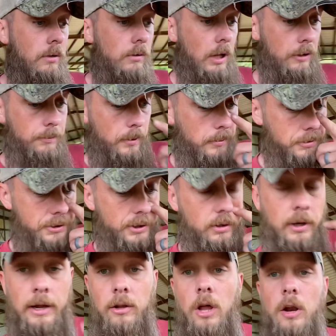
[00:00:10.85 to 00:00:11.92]
that's pretty much it. I had
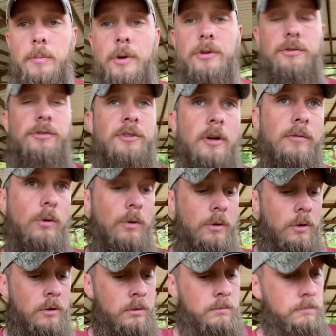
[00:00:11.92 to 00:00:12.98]
a lot of personal stuff going on